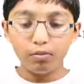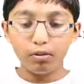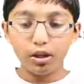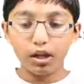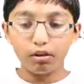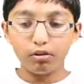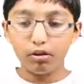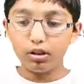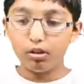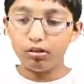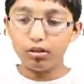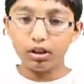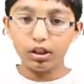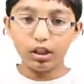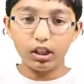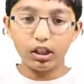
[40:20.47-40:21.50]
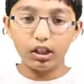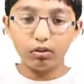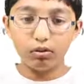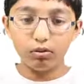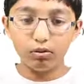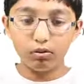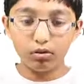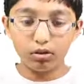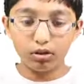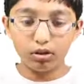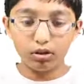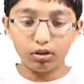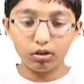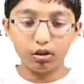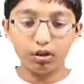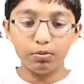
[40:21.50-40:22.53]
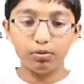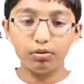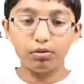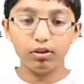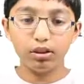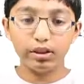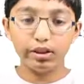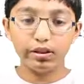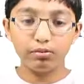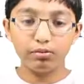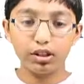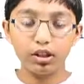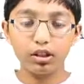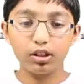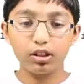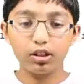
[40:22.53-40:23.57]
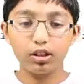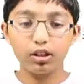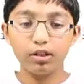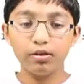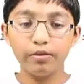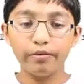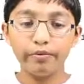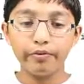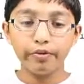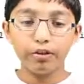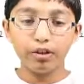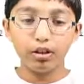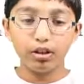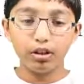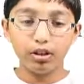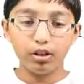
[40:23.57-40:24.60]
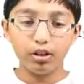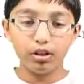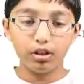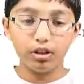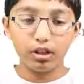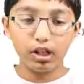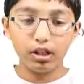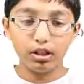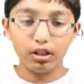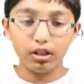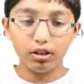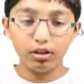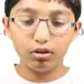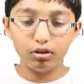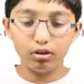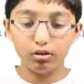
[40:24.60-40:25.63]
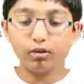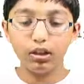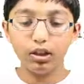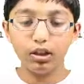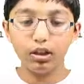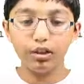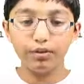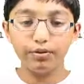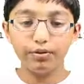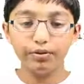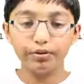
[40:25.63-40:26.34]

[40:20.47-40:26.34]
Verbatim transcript: background equals open quotation marks going to set it to green,